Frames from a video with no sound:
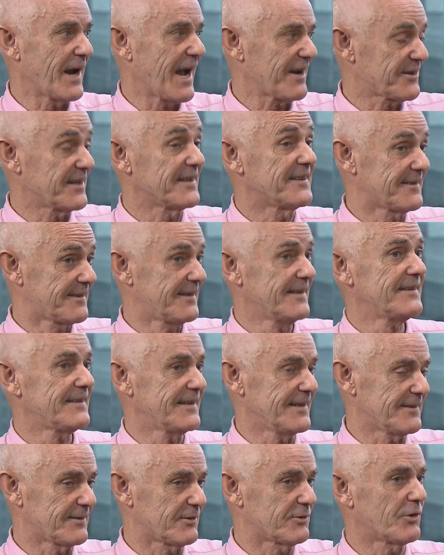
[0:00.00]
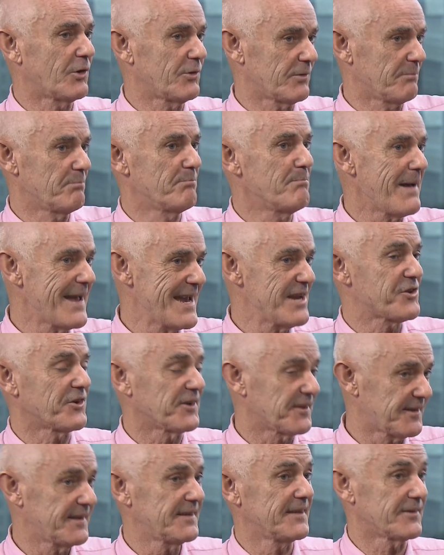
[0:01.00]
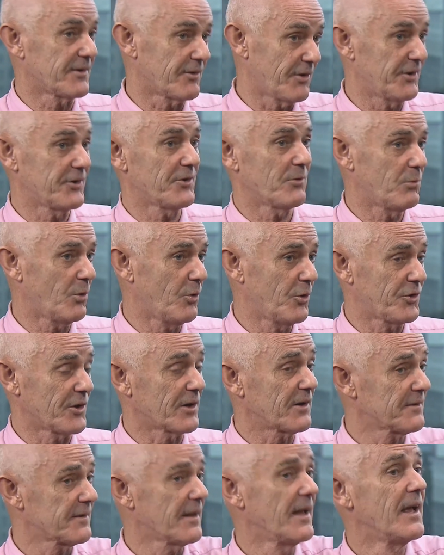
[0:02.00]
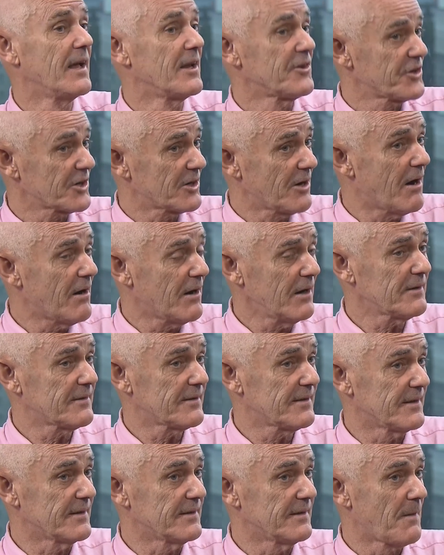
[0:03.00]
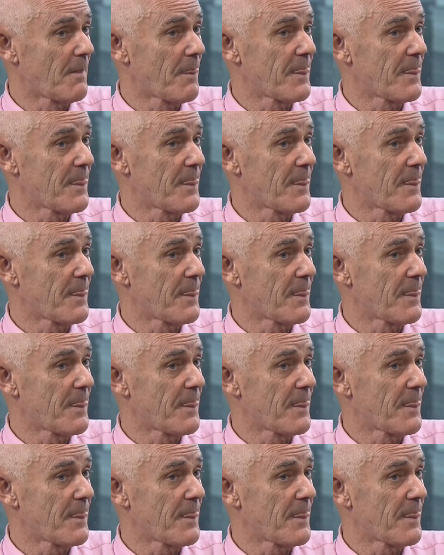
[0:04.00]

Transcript: actually major cities are underwater. Because Jakarta